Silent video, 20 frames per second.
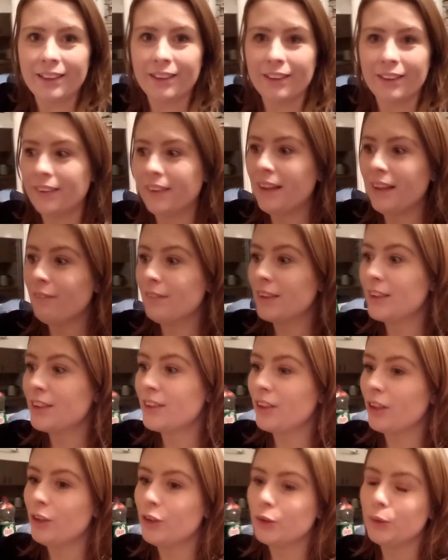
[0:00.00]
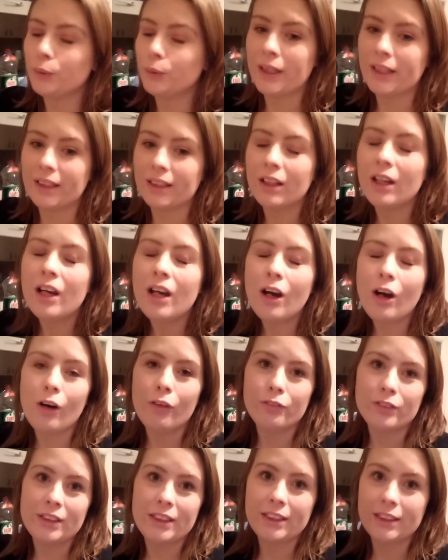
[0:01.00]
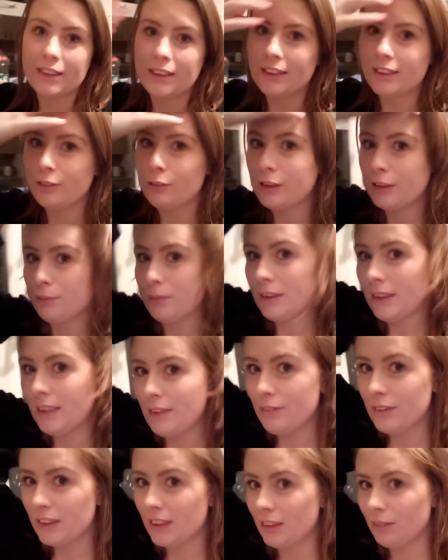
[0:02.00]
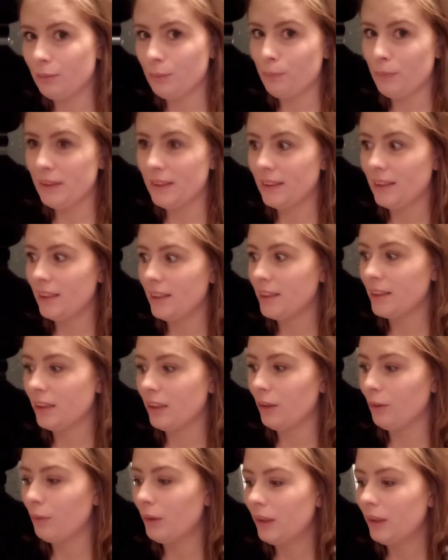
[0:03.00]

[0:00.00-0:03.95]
That was so quick. Obviously, because it's Christmas Eve, it's going to be busy, so